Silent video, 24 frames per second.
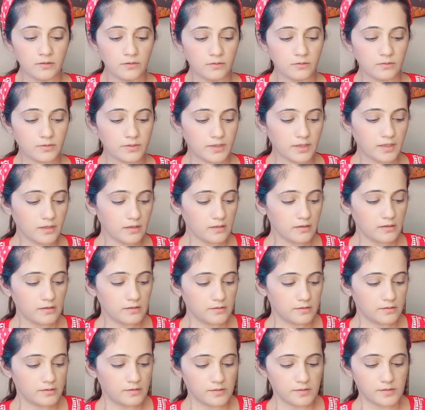Okay,
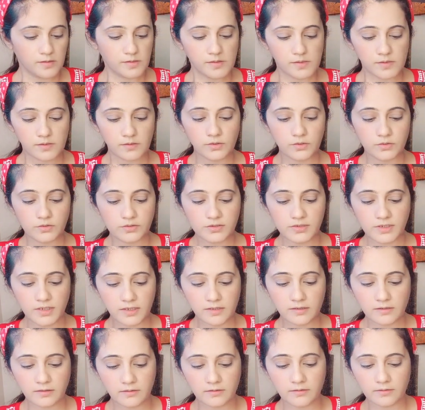so you
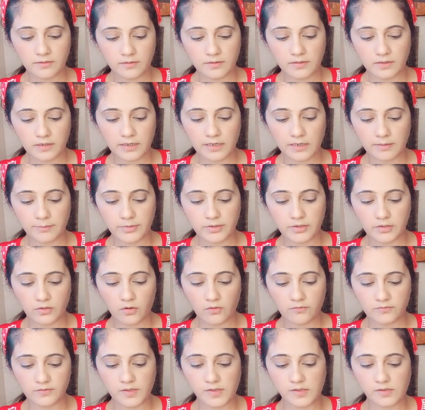take a little bit
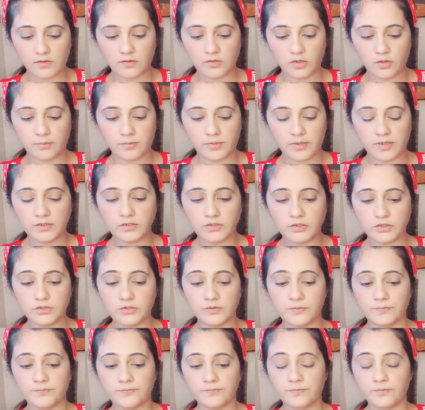of this on your brush,